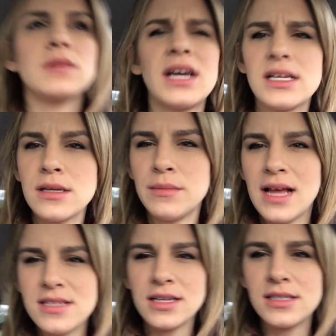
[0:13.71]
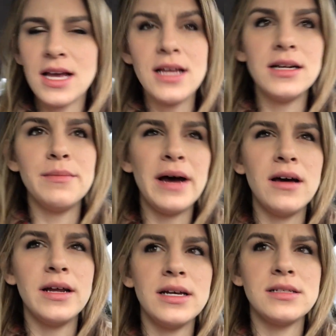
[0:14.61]
I guess I'm less excited
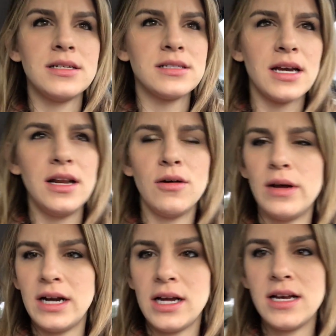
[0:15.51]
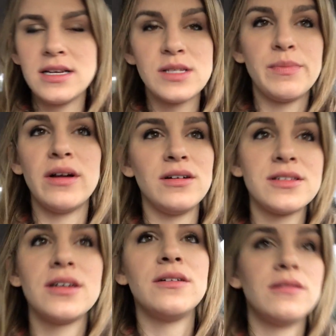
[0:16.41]
about it since I know what it is, but
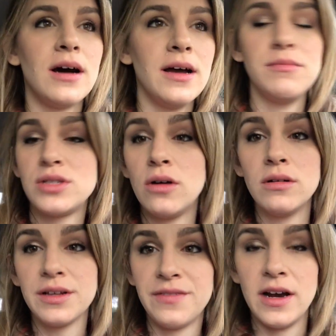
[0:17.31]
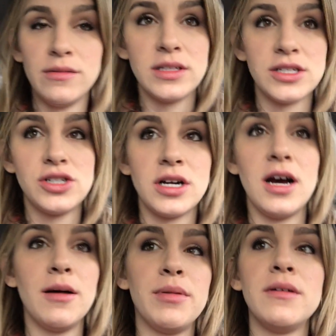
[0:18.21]
also I'm totally fine with this
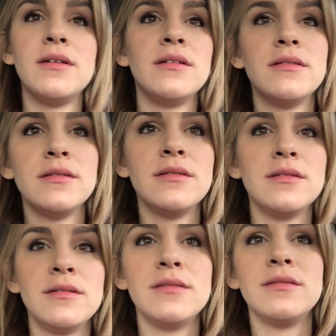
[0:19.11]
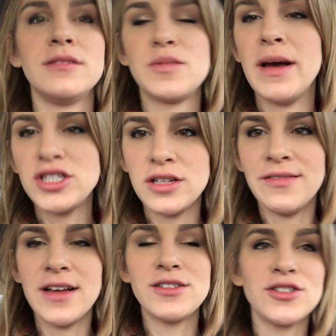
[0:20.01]
job. Special
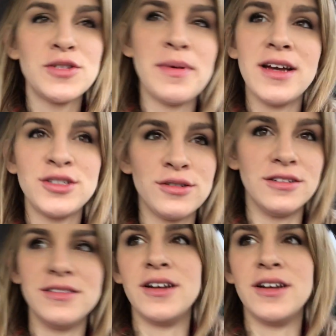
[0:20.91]
events are special.